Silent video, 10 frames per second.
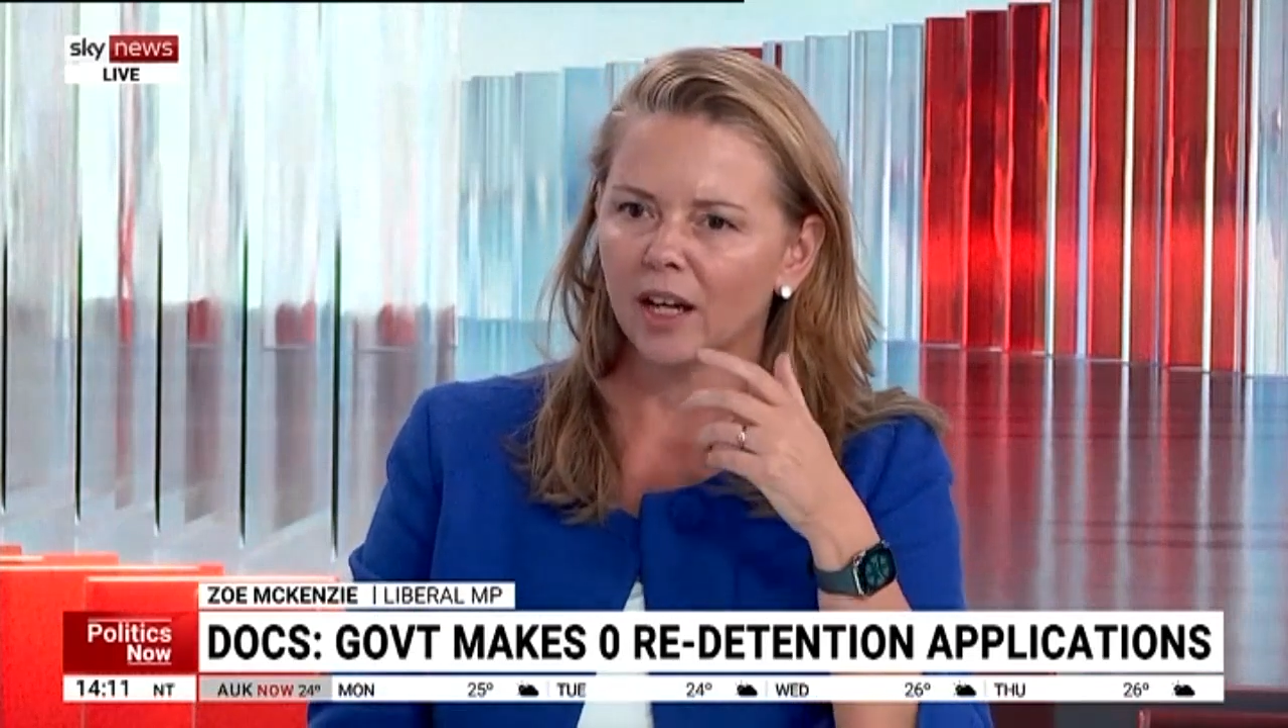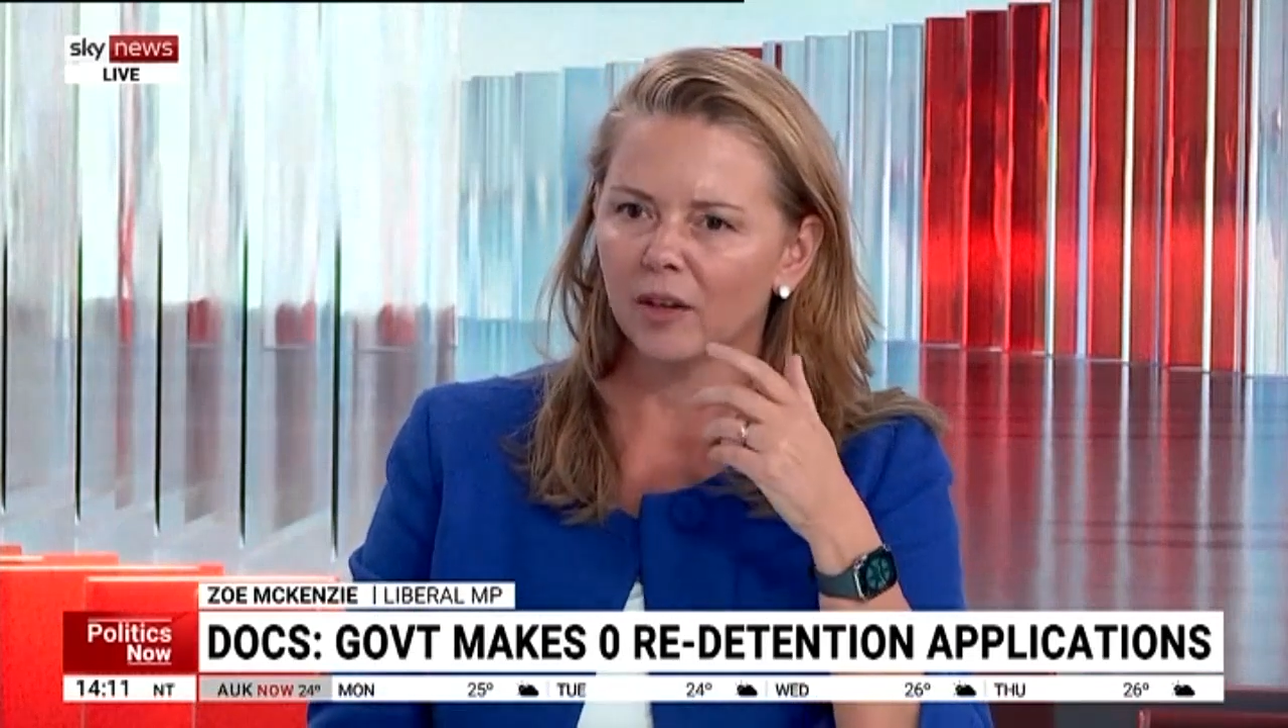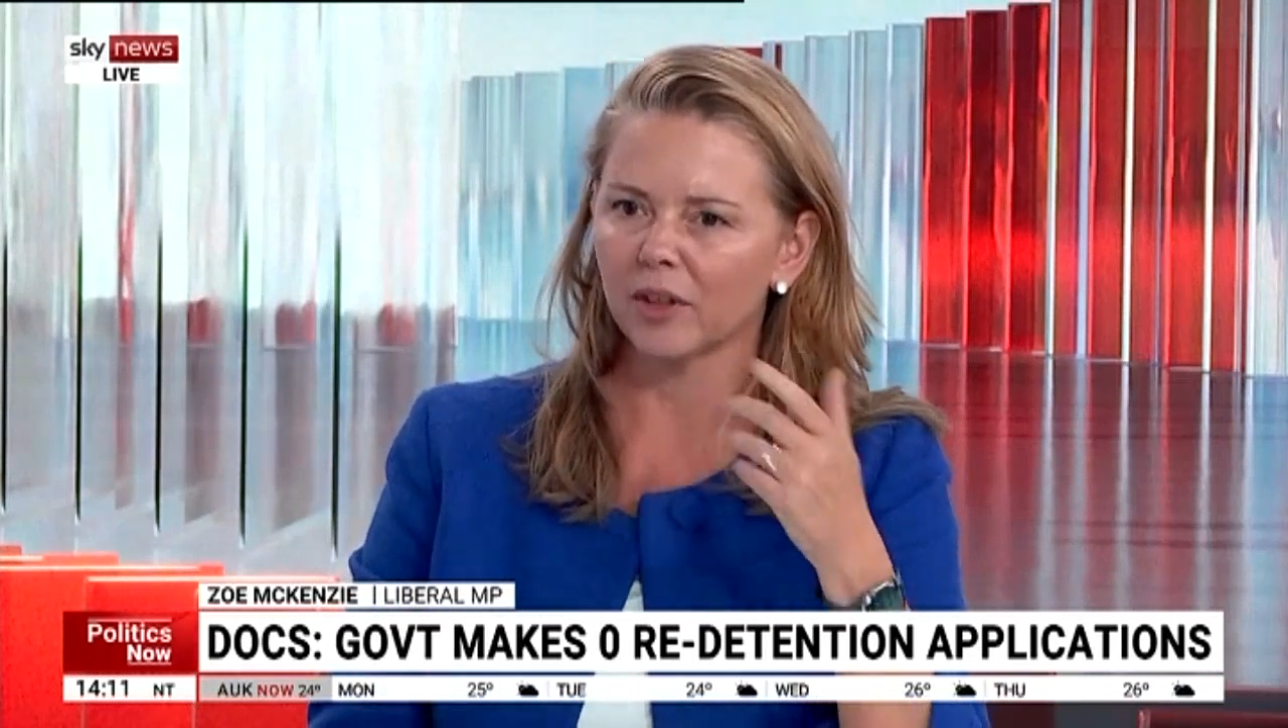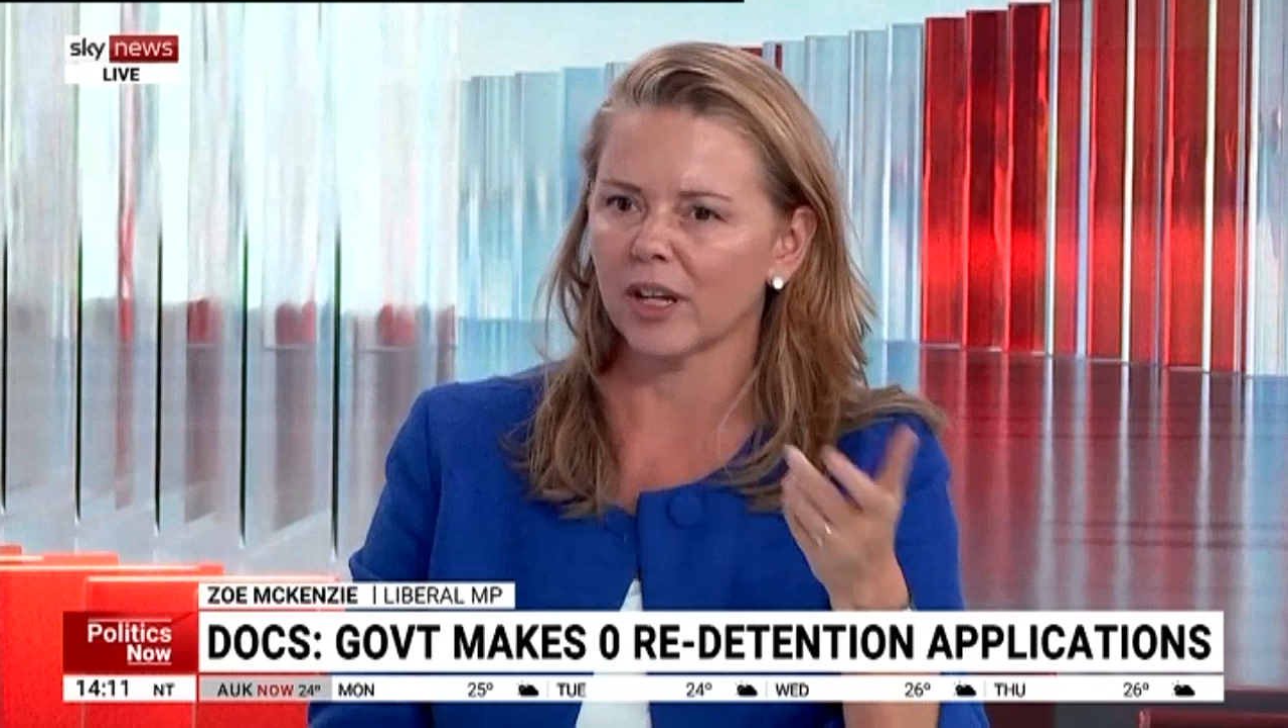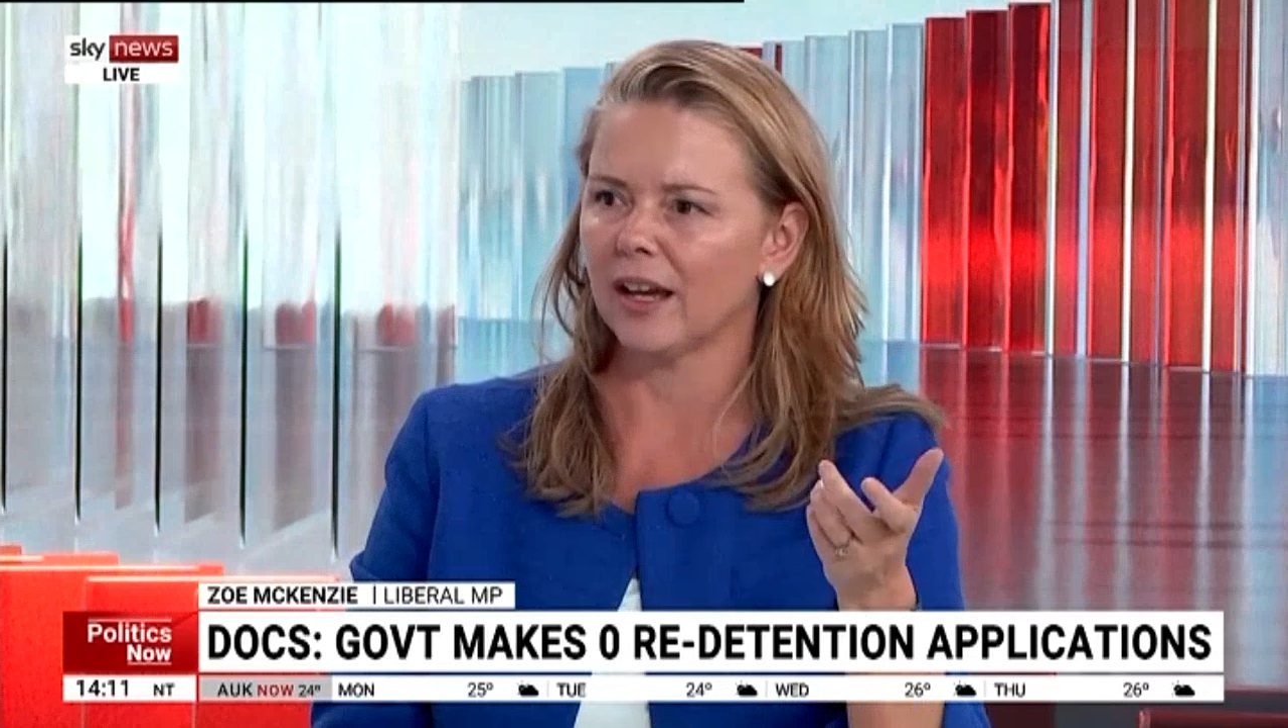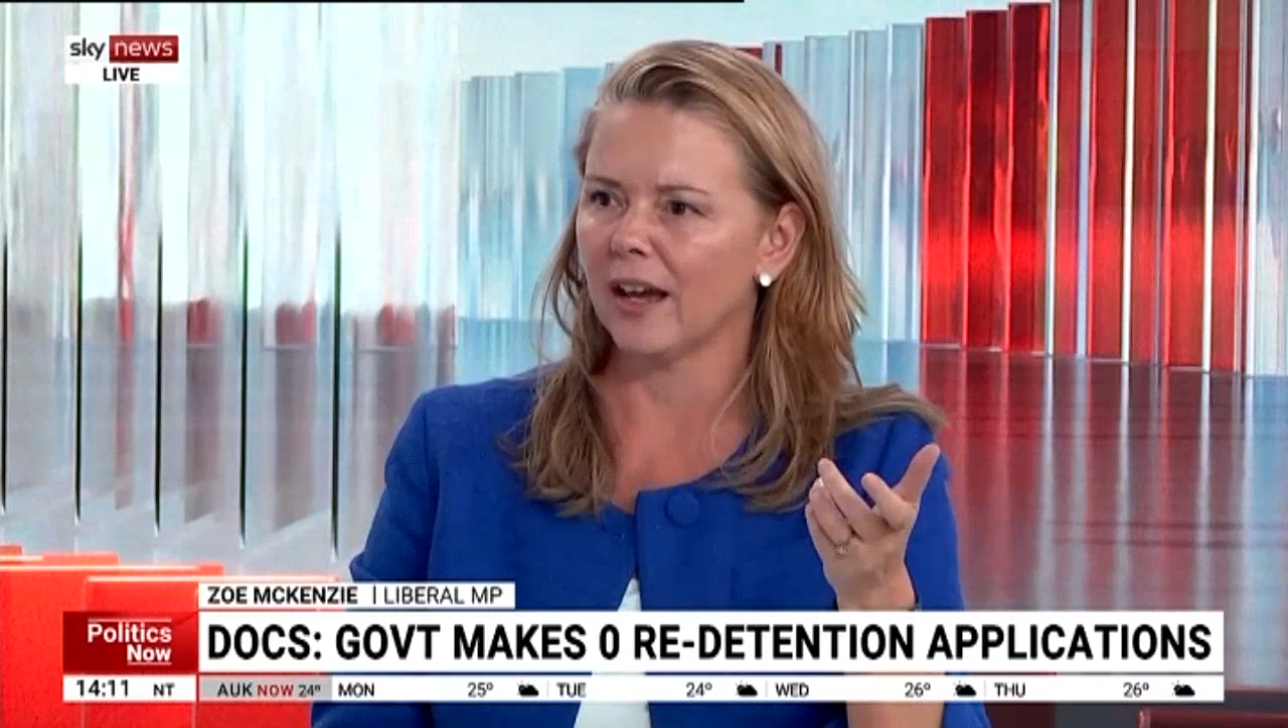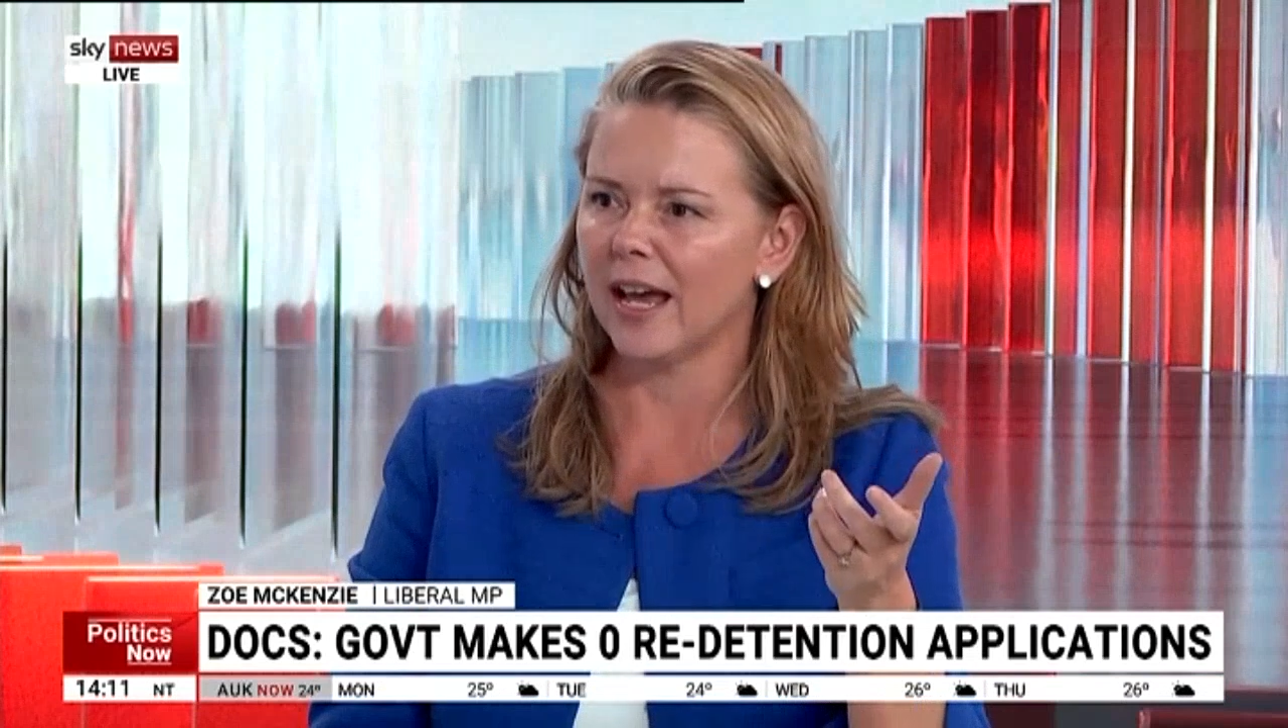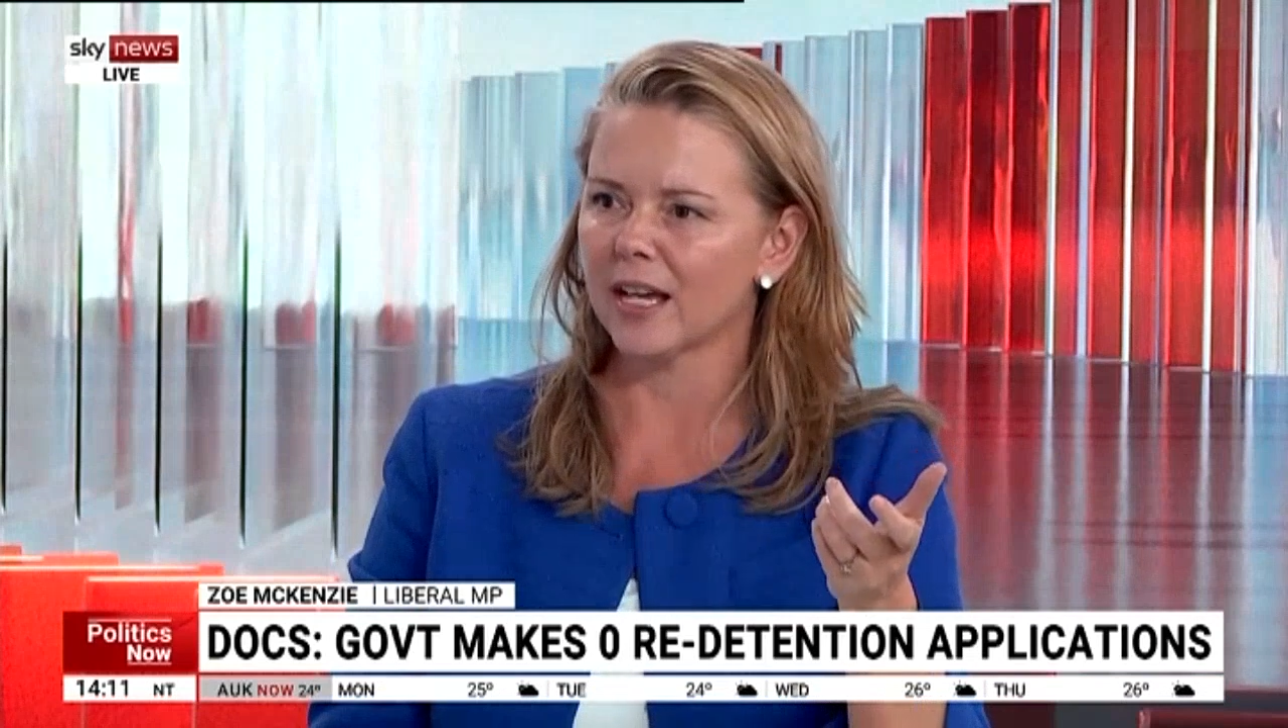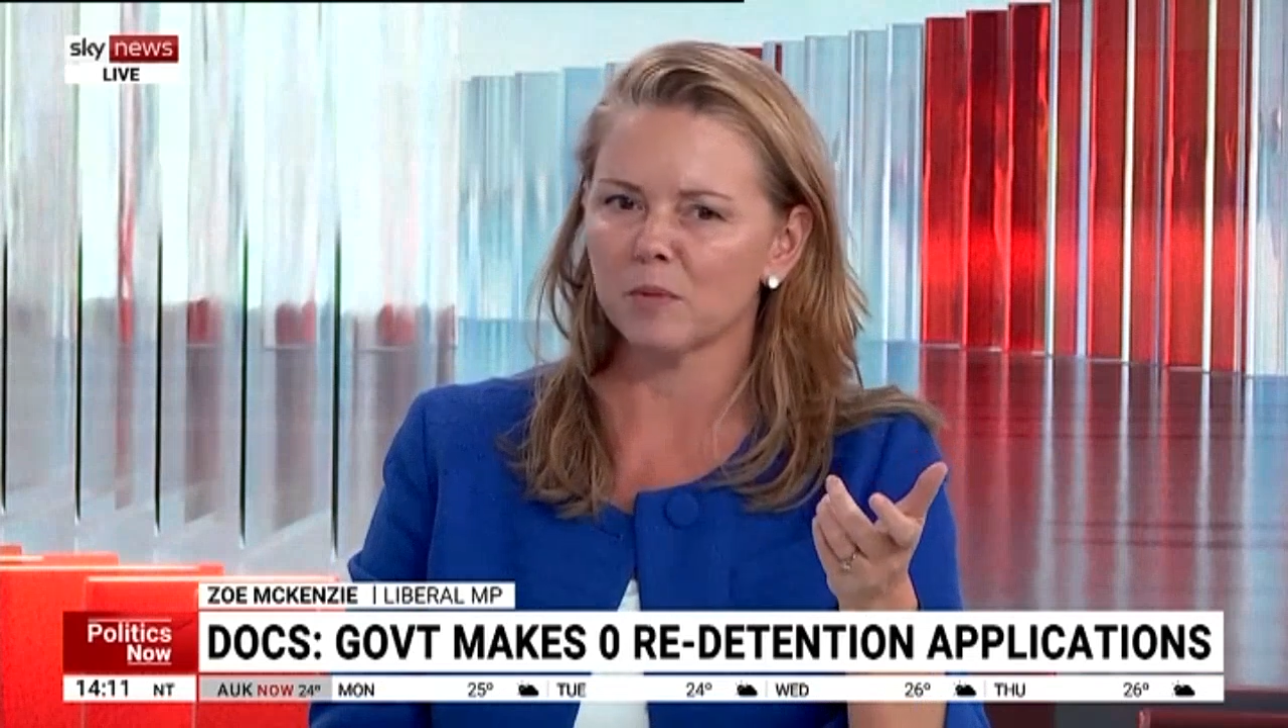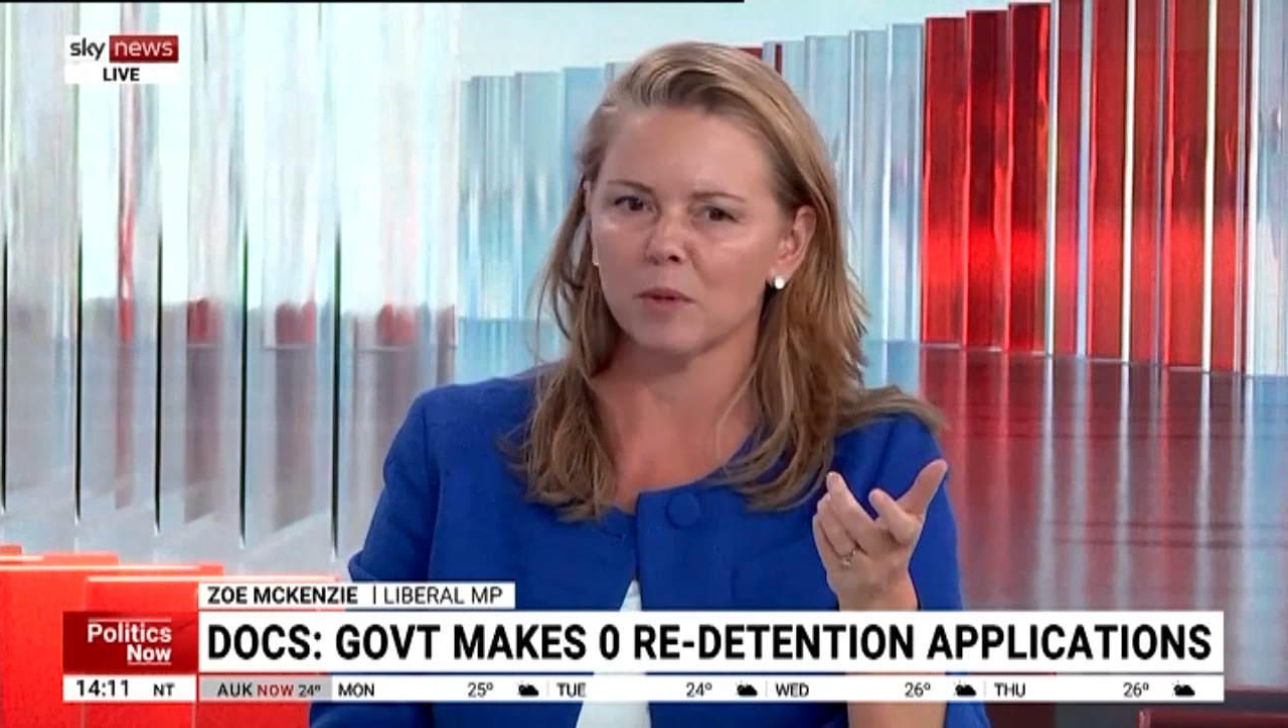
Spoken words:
I've got a house